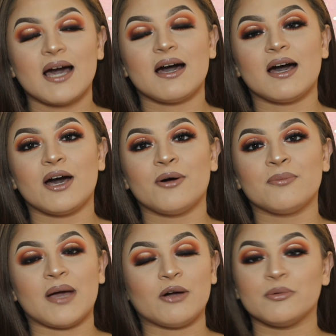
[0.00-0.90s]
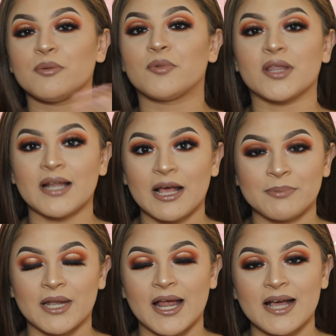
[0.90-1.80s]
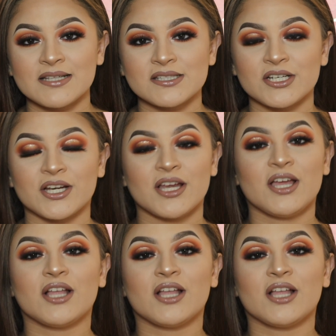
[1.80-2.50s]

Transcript: I will be more than happy to answer.